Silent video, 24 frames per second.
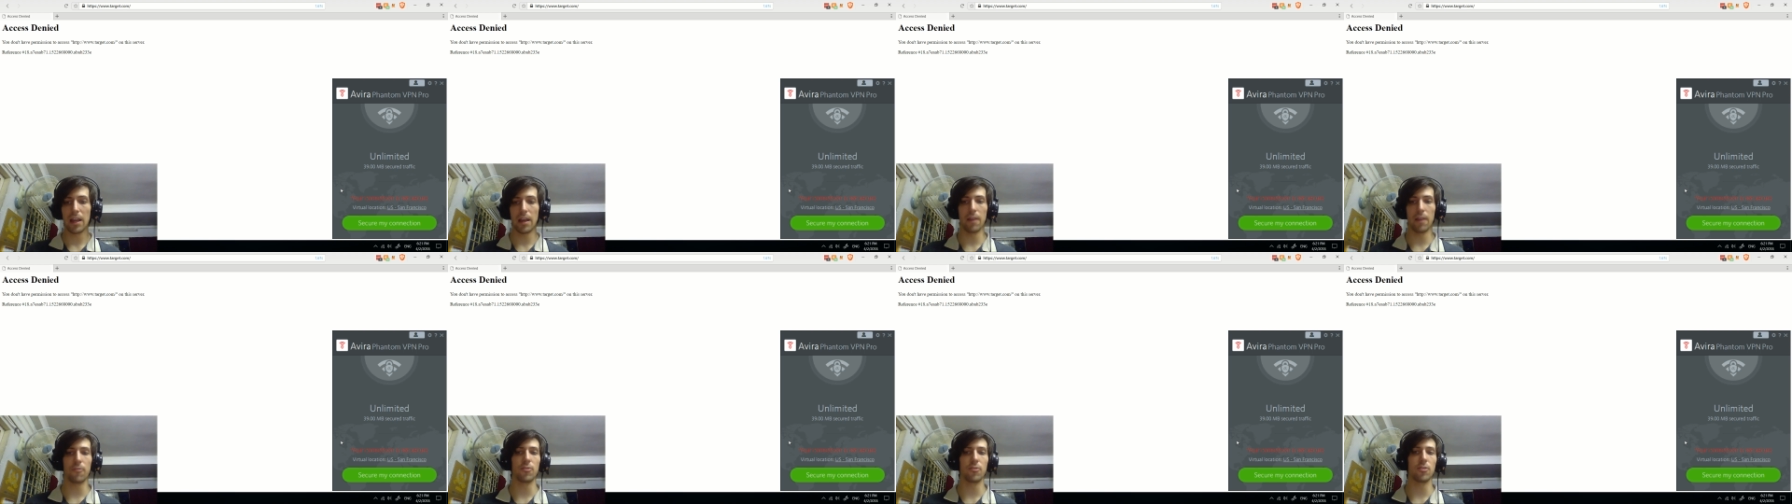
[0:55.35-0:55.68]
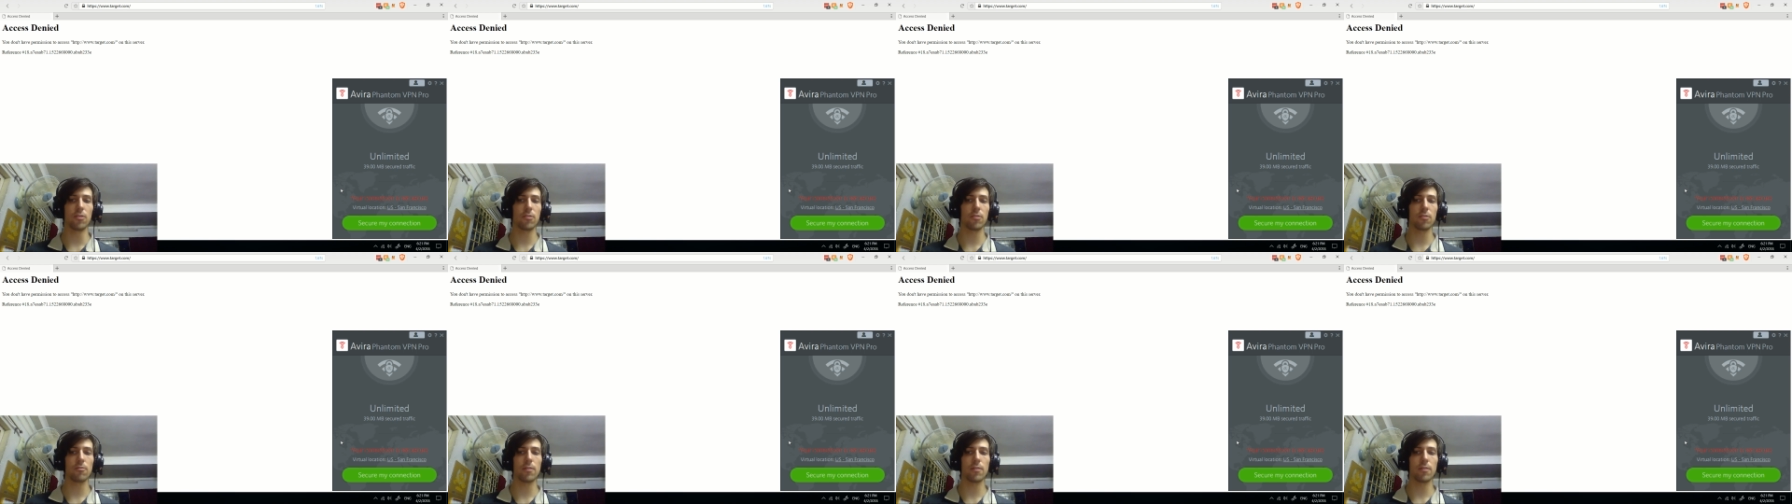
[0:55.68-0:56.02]
If you
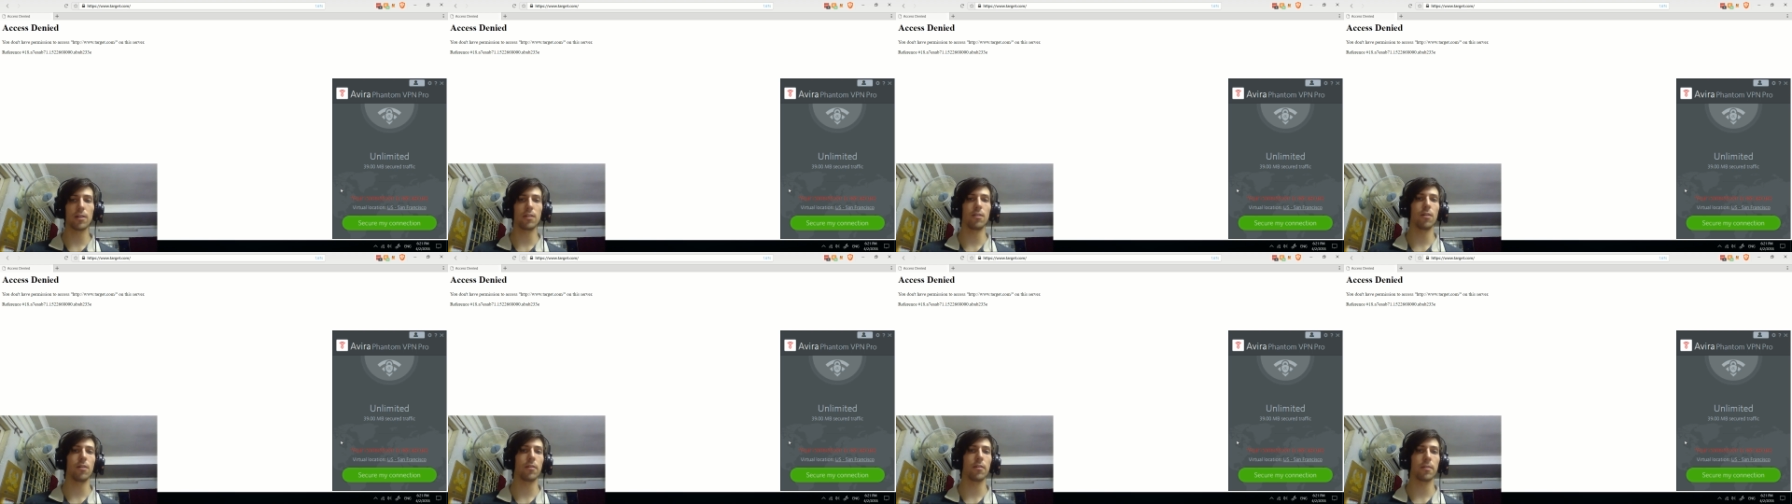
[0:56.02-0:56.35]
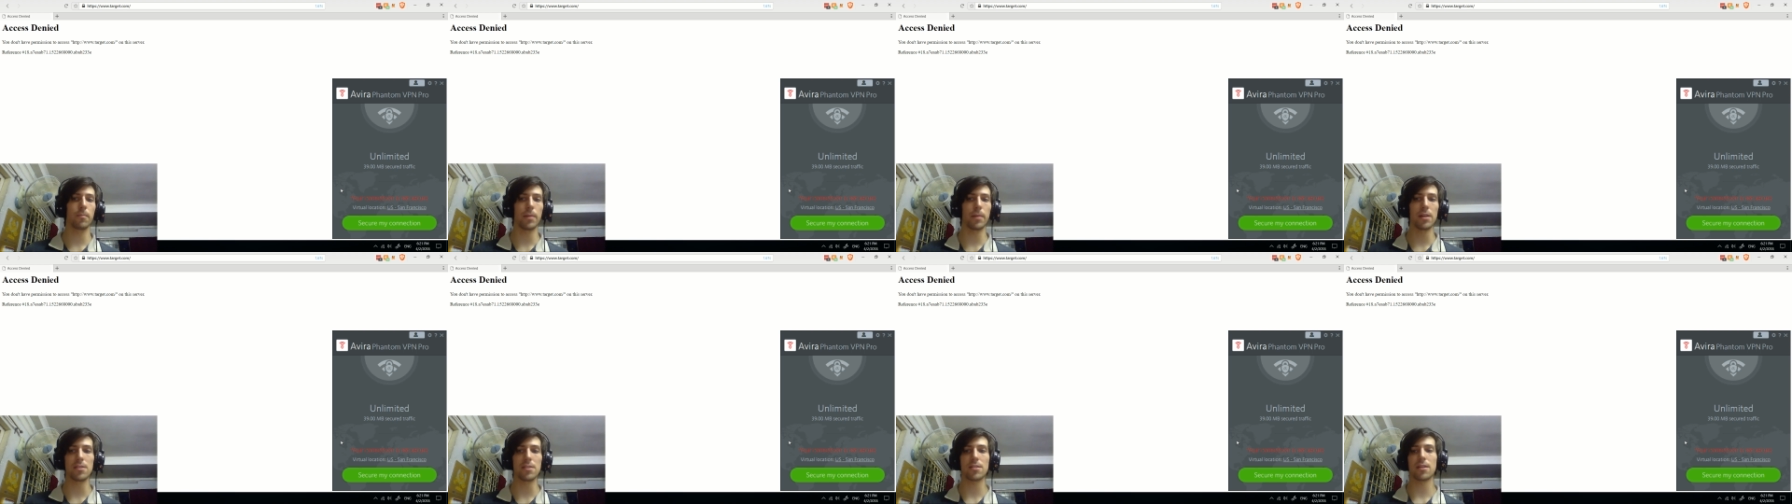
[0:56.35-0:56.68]
don't already know, the
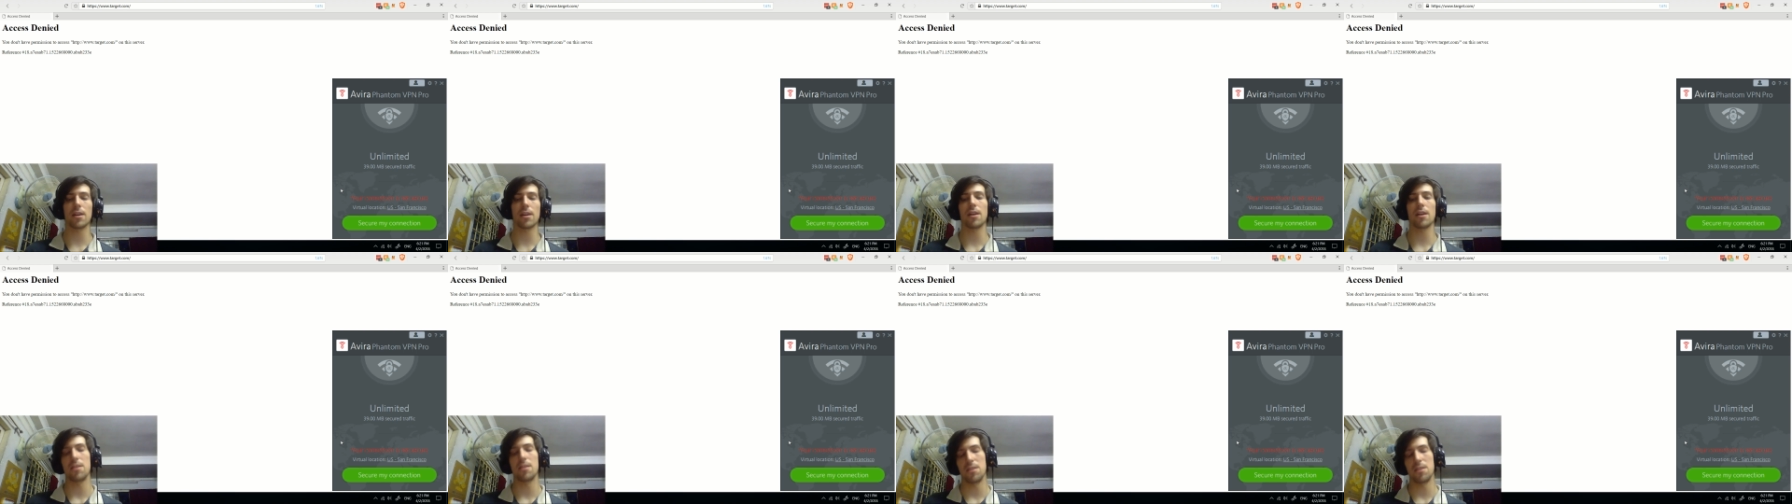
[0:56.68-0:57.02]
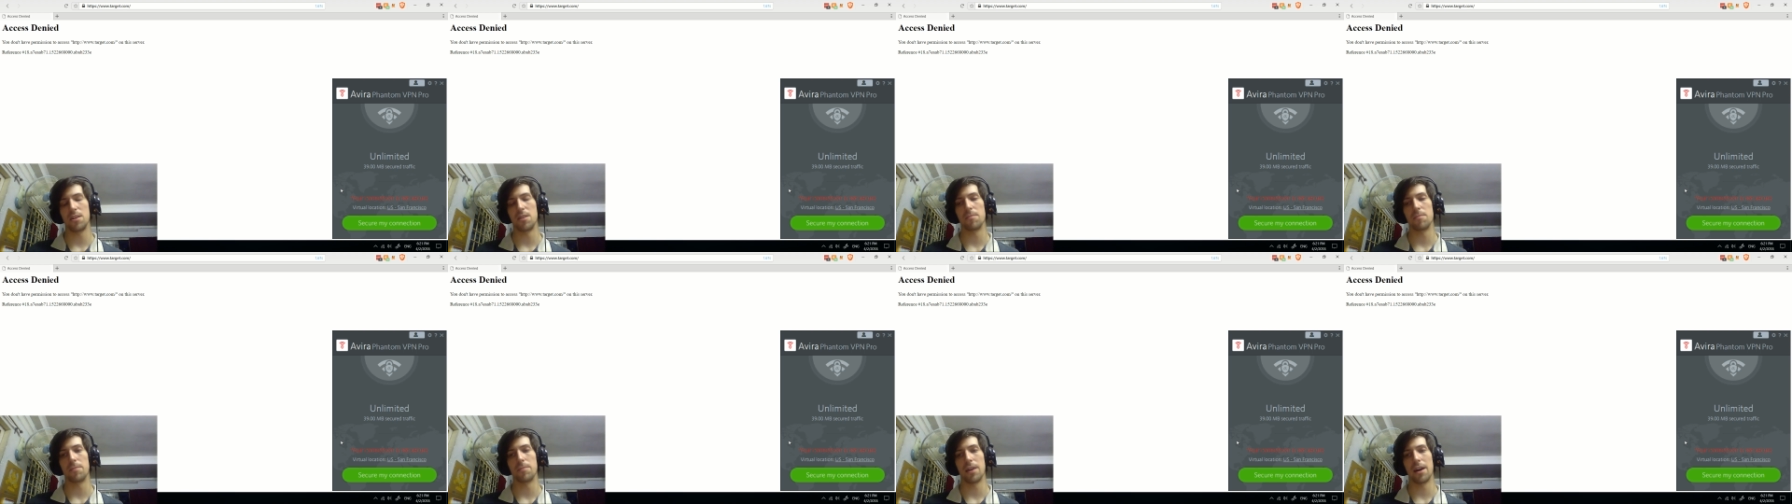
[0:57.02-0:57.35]
basic
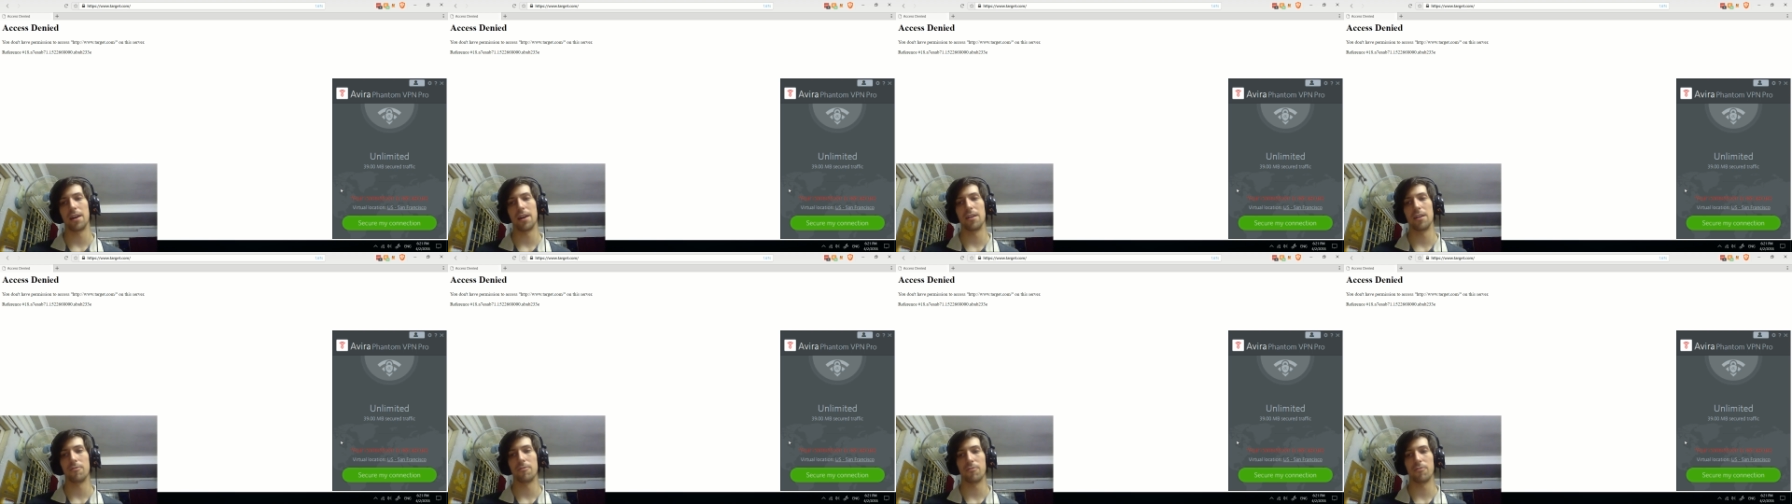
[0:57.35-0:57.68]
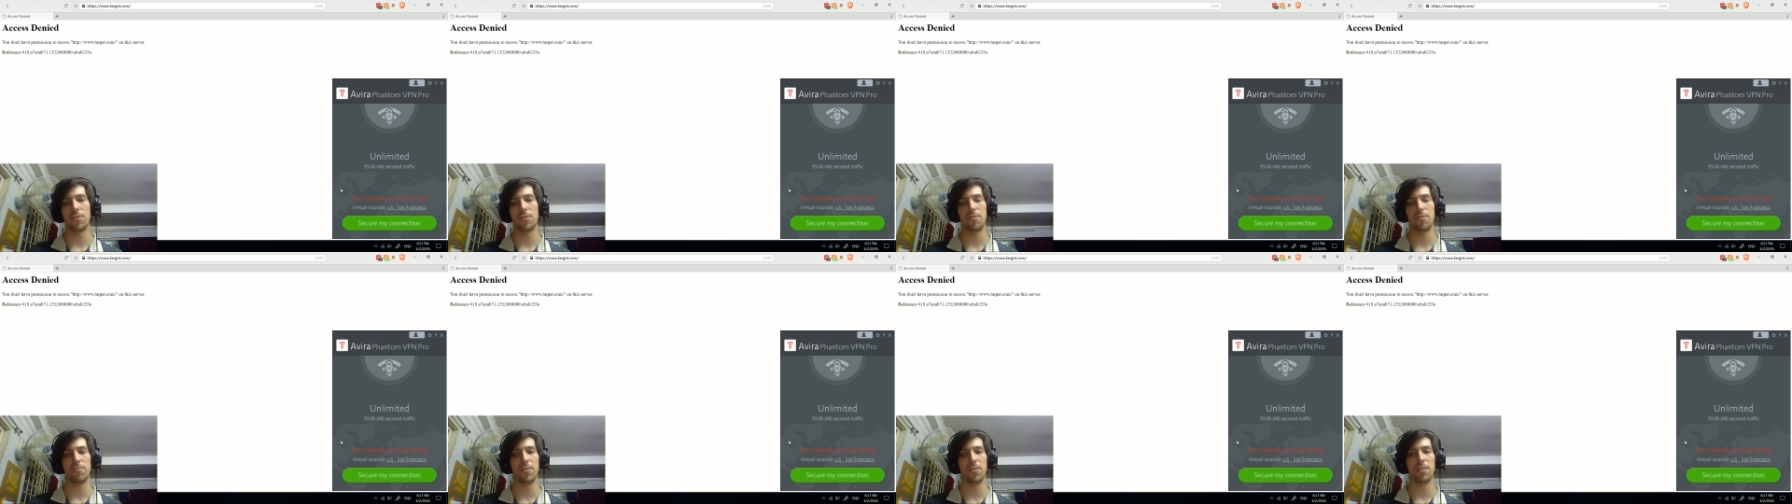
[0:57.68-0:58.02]
idea behind a
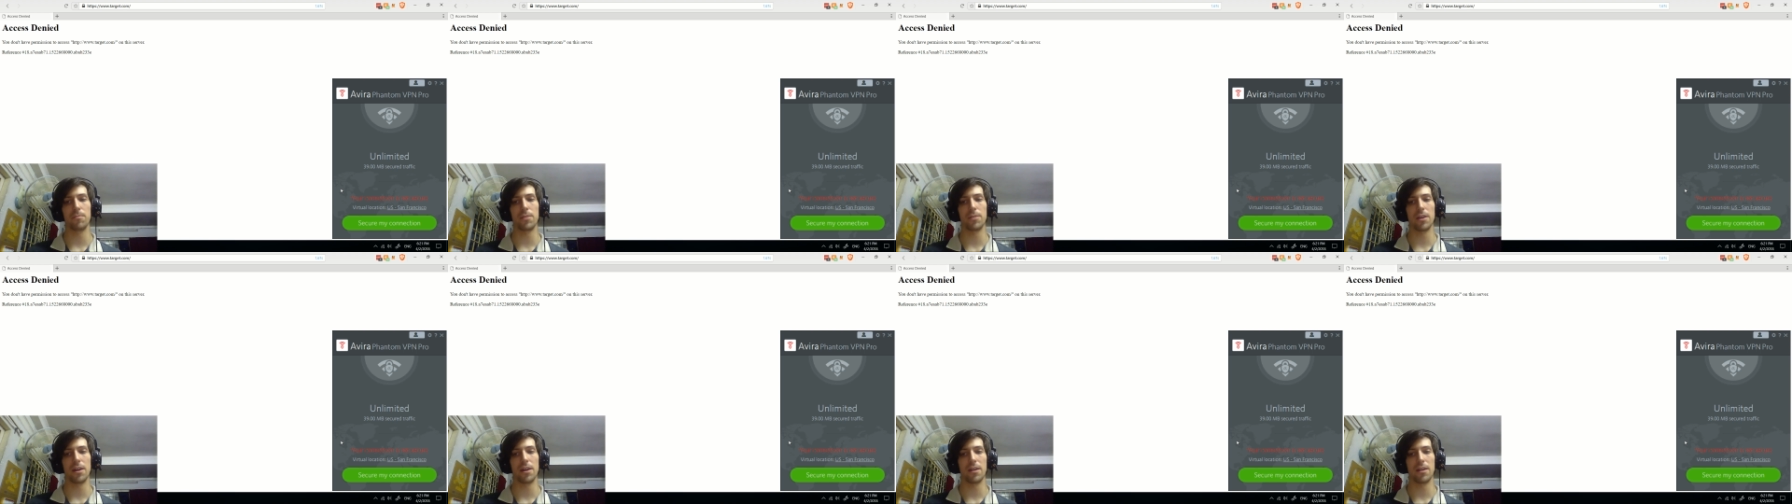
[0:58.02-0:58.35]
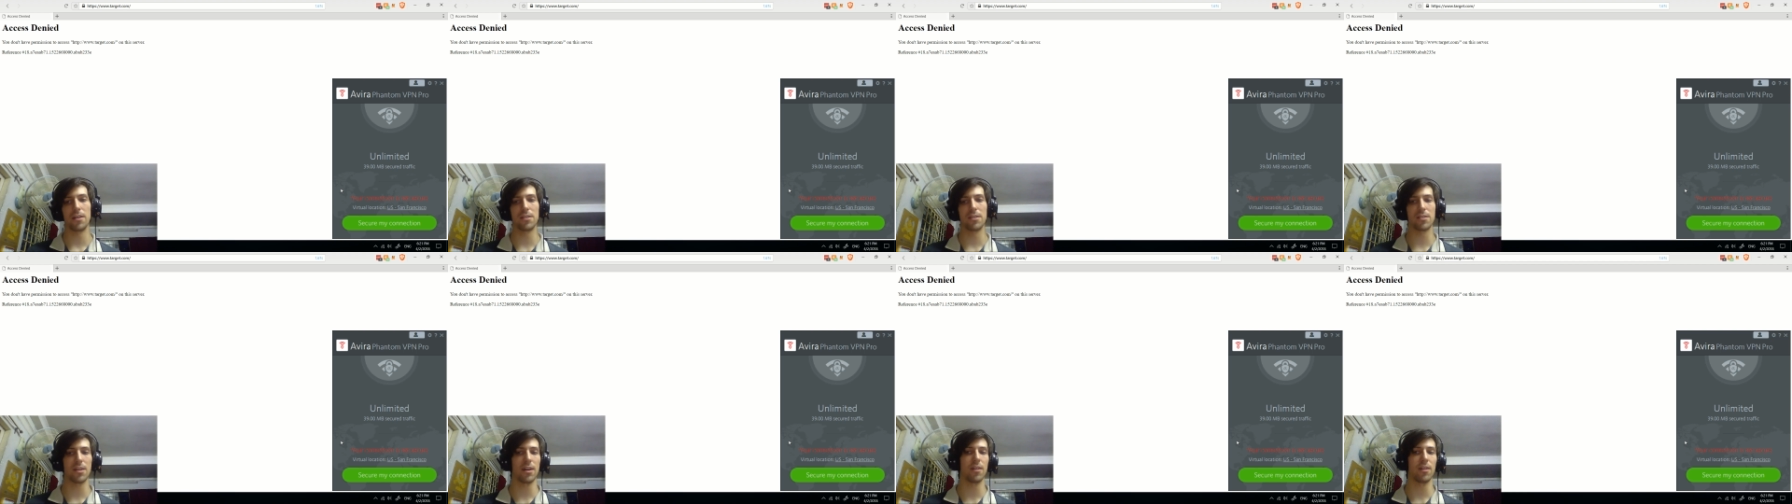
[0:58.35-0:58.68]
VPN
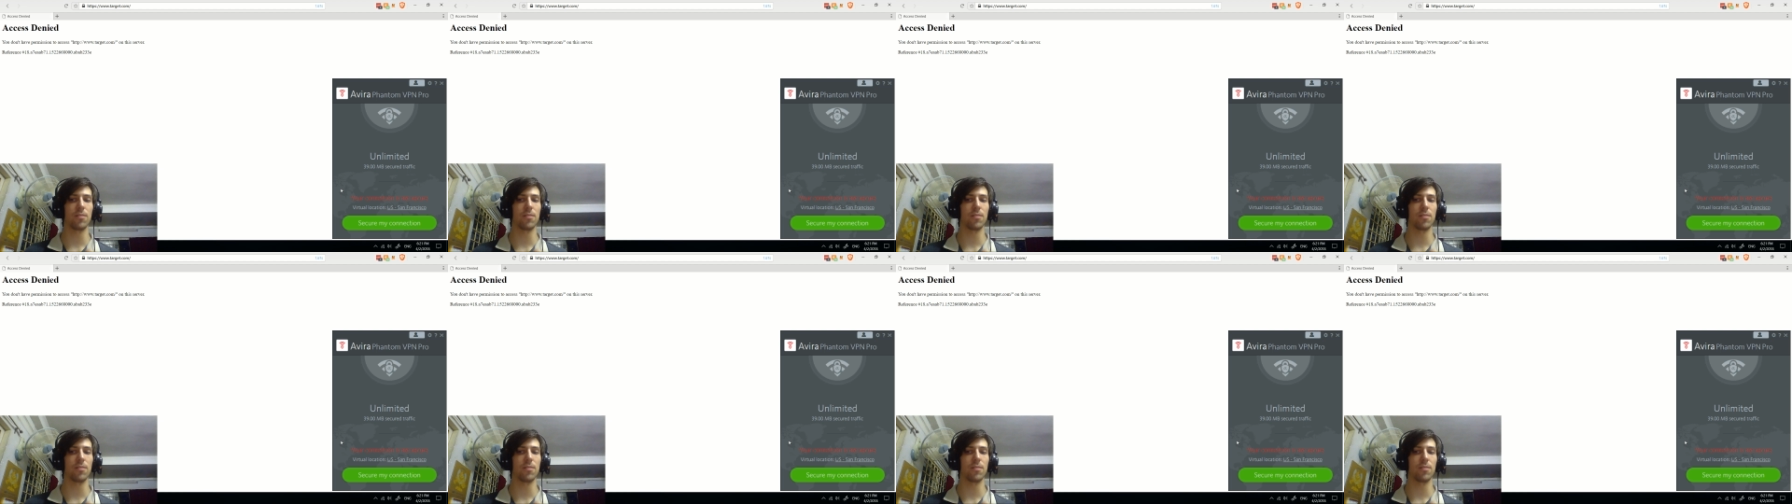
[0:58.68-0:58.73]
is it